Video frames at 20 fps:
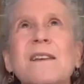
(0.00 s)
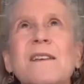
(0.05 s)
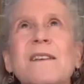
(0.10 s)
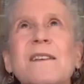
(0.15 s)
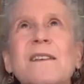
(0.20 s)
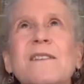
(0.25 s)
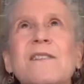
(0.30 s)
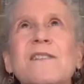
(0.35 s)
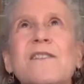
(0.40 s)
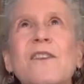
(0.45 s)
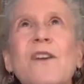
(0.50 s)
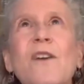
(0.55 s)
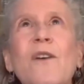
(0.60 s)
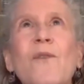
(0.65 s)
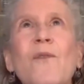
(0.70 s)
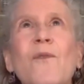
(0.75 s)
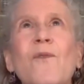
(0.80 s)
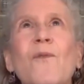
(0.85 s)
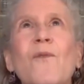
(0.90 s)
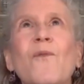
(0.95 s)

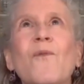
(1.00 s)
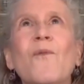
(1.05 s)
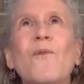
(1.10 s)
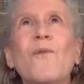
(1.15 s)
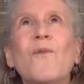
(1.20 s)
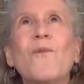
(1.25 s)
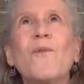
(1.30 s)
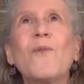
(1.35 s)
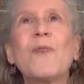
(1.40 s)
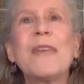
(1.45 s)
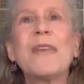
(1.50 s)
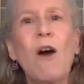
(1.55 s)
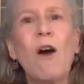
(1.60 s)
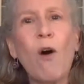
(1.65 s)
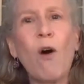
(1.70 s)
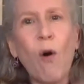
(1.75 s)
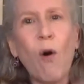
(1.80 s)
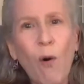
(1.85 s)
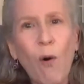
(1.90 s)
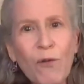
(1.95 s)
So we
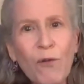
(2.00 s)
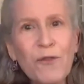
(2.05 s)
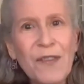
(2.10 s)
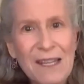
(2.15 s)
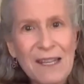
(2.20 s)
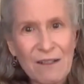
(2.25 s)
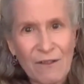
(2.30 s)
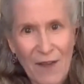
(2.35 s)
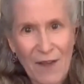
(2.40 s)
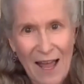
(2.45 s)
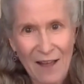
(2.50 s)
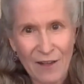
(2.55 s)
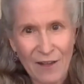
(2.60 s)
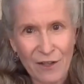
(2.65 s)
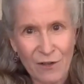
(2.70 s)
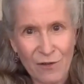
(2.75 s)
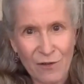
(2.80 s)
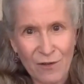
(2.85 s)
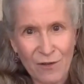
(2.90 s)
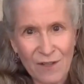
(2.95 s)
hold these
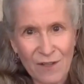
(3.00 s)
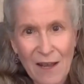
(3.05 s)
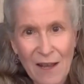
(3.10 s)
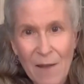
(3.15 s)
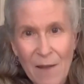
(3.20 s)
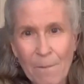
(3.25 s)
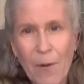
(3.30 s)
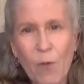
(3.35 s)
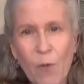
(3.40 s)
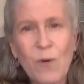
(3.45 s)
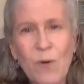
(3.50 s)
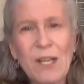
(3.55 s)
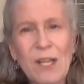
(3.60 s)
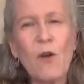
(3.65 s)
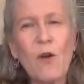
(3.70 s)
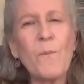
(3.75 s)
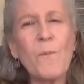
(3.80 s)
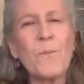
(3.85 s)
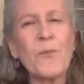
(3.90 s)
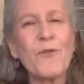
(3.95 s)
values, but we
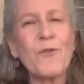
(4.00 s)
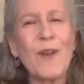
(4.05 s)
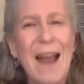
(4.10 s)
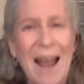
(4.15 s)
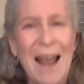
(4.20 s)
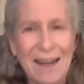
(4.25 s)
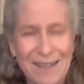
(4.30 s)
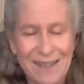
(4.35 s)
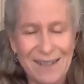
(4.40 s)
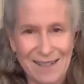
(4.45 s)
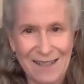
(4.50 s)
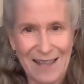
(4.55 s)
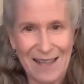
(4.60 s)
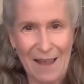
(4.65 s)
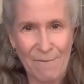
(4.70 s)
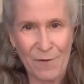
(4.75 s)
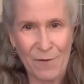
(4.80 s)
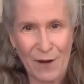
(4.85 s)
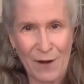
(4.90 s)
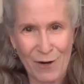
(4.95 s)
don't practice
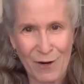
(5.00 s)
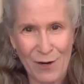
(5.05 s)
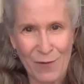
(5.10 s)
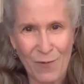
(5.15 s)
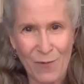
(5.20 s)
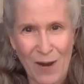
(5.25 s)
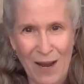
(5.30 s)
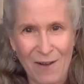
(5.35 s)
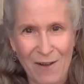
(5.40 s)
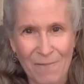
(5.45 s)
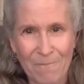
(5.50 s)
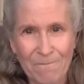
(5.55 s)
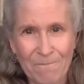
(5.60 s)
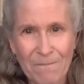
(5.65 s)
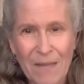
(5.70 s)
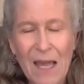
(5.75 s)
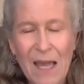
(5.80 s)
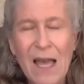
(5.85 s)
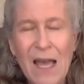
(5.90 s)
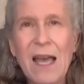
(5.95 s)
them very well.
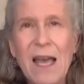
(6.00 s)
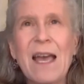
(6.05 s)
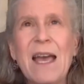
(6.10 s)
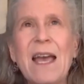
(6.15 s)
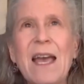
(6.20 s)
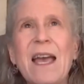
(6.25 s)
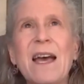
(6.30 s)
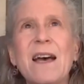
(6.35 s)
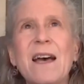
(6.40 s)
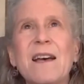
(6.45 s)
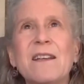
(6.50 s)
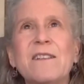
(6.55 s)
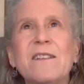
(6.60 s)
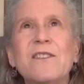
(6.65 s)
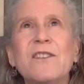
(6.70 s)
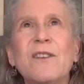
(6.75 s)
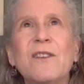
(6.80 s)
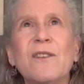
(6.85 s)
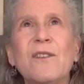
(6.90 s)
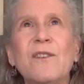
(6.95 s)

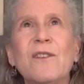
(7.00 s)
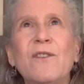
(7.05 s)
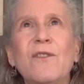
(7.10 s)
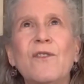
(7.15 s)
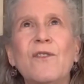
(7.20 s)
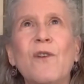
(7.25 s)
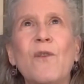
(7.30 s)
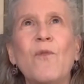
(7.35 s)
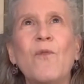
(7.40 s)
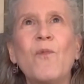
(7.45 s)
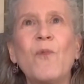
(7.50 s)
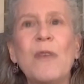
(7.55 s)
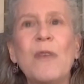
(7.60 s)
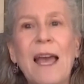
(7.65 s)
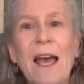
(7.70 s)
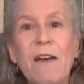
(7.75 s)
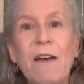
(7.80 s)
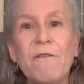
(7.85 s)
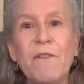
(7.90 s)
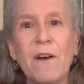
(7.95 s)
And, we
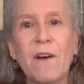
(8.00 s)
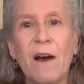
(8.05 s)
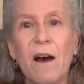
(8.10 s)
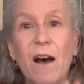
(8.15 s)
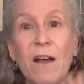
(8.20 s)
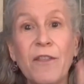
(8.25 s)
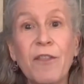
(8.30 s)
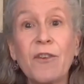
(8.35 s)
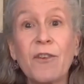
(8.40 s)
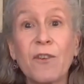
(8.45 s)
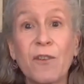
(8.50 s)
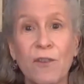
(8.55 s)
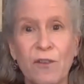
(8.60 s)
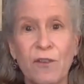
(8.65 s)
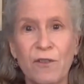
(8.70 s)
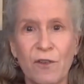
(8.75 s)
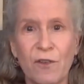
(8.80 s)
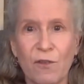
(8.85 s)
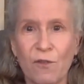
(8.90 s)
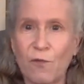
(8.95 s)
have
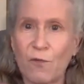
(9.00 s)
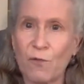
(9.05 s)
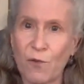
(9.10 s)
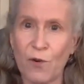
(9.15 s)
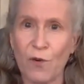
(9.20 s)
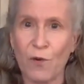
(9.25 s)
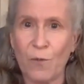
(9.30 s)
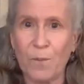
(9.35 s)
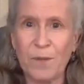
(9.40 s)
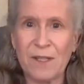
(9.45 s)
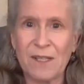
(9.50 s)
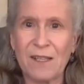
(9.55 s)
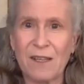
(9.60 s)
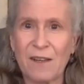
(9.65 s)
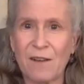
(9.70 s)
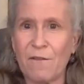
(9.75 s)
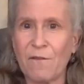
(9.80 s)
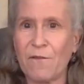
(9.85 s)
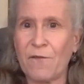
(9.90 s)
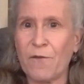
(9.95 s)
othered groups
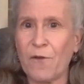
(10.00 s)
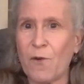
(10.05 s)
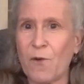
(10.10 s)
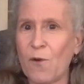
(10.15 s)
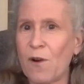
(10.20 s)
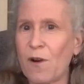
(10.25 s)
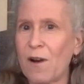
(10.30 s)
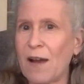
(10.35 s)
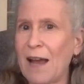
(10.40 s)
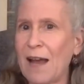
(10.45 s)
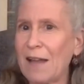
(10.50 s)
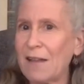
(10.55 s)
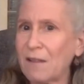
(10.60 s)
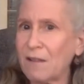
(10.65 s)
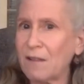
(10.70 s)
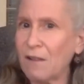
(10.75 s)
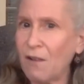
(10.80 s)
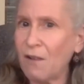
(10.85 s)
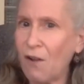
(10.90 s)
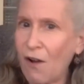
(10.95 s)
for as
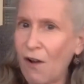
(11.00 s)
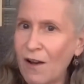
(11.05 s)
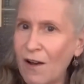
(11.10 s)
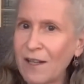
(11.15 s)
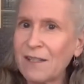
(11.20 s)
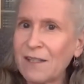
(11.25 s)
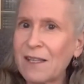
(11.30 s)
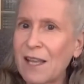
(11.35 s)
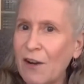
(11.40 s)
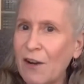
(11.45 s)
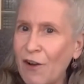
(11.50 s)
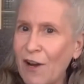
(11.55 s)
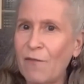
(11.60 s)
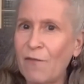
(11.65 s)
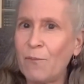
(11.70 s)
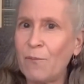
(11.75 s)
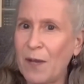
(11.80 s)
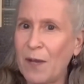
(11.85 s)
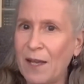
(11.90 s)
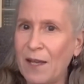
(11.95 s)
long as
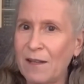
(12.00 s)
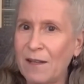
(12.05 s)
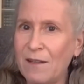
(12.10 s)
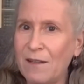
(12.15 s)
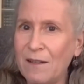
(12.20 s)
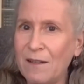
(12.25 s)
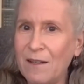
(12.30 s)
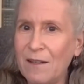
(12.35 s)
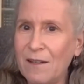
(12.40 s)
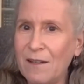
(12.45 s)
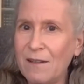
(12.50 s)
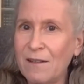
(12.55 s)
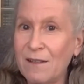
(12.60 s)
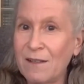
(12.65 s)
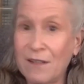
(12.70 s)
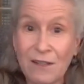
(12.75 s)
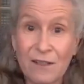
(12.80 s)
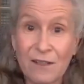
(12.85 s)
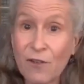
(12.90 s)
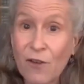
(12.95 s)

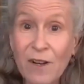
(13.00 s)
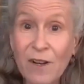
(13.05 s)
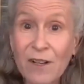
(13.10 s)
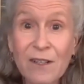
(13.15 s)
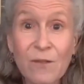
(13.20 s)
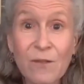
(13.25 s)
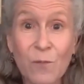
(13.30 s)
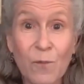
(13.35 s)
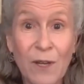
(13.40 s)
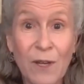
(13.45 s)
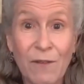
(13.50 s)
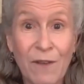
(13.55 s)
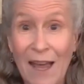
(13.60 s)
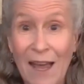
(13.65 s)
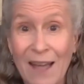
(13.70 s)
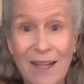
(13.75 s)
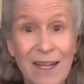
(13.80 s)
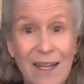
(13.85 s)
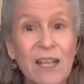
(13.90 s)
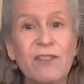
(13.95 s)
as long as we've
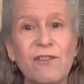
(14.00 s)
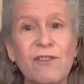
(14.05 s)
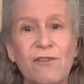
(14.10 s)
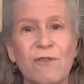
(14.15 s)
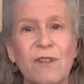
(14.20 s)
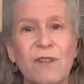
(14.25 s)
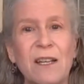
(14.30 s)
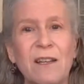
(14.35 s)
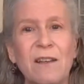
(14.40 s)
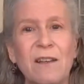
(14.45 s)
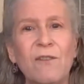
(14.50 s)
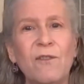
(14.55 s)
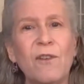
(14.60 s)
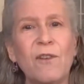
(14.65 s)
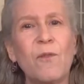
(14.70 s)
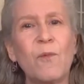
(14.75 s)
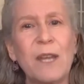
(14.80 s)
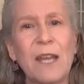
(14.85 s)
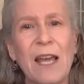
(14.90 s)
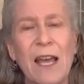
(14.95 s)
had history.
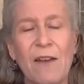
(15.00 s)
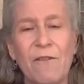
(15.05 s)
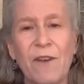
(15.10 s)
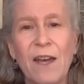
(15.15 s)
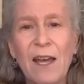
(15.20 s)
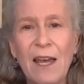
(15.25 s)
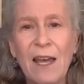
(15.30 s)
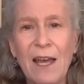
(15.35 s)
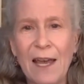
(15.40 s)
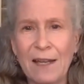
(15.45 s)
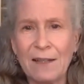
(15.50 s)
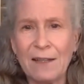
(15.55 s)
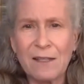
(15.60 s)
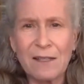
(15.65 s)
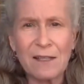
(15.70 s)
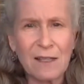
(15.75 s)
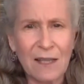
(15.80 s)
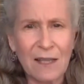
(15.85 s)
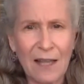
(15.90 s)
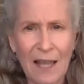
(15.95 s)
We have
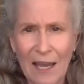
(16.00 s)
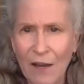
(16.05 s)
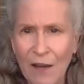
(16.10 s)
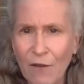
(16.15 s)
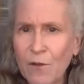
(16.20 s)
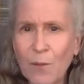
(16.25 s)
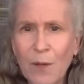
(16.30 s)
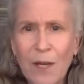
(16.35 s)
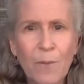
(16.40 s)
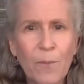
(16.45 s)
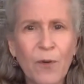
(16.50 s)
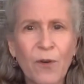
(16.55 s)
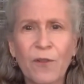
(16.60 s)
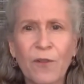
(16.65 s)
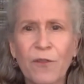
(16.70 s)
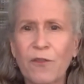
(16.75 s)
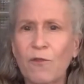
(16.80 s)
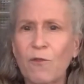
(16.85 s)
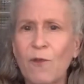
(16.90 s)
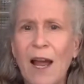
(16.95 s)
enslaved
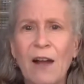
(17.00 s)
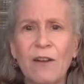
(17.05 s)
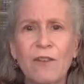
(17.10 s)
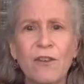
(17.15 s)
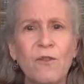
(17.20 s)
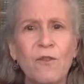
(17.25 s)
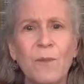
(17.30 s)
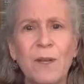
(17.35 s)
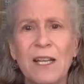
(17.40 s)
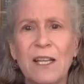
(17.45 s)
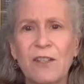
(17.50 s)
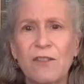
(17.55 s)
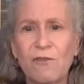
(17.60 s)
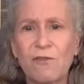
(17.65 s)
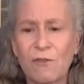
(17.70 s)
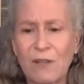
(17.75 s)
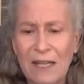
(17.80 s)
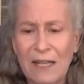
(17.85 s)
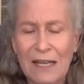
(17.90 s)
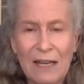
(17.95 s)
people throughout human
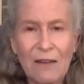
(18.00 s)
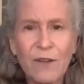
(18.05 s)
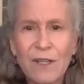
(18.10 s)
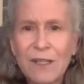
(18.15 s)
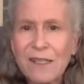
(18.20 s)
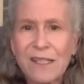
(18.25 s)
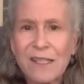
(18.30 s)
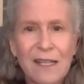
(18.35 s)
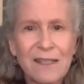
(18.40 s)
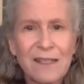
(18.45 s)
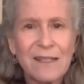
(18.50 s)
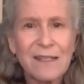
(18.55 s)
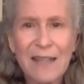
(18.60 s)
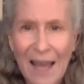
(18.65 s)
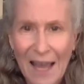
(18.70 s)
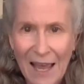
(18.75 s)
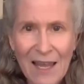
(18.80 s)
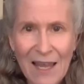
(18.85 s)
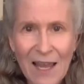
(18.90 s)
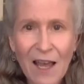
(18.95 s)
history. Even
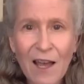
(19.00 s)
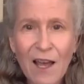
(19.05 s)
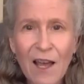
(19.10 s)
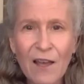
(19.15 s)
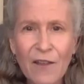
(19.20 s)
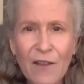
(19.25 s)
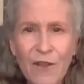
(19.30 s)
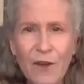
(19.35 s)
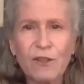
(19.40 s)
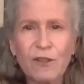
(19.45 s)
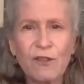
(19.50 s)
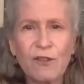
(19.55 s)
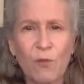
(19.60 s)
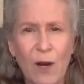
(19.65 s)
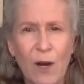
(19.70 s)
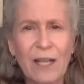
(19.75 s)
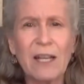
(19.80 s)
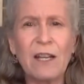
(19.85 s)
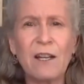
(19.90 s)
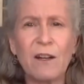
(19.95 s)
today, there are
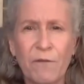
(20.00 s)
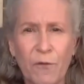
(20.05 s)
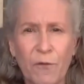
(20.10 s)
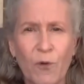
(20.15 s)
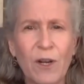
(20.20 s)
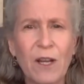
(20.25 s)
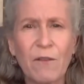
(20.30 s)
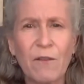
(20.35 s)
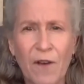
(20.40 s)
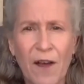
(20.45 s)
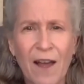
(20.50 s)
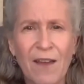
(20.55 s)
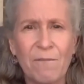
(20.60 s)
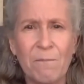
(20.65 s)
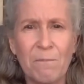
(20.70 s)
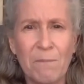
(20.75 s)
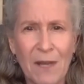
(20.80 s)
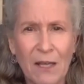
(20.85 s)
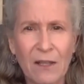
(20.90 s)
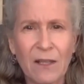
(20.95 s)
20 to 45
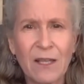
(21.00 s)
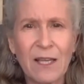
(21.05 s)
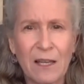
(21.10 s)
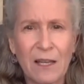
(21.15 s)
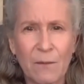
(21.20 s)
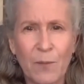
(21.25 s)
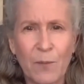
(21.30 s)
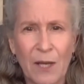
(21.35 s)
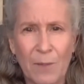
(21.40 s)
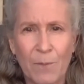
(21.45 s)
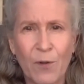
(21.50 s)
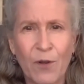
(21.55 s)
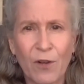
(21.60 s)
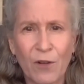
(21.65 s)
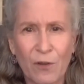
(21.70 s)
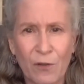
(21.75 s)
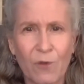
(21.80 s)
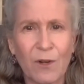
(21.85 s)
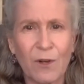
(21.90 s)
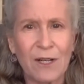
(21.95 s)
million
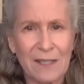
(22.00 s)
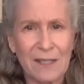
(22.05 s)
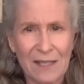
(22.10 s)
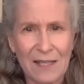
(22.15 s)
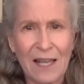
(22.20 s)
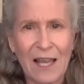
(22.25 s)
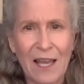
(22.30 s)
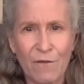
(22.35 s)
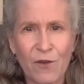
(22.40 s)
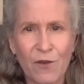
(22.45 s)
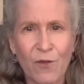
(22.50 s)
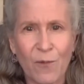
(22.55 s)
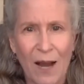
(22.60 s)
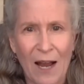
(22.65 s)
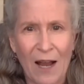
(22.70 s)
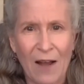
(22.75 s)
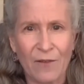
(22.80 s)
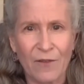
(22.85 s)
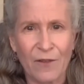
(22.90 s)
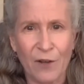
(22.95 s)
people who are enslaved
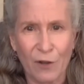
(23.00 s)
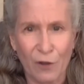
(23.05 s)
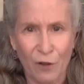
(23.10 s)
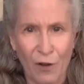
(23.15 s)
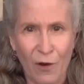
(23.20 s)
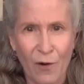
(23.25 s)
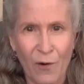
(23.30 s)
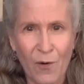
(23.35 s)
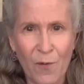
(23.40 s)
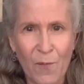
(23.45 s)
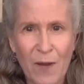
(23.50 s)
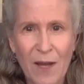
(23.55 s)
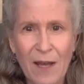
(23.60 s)
around the globe.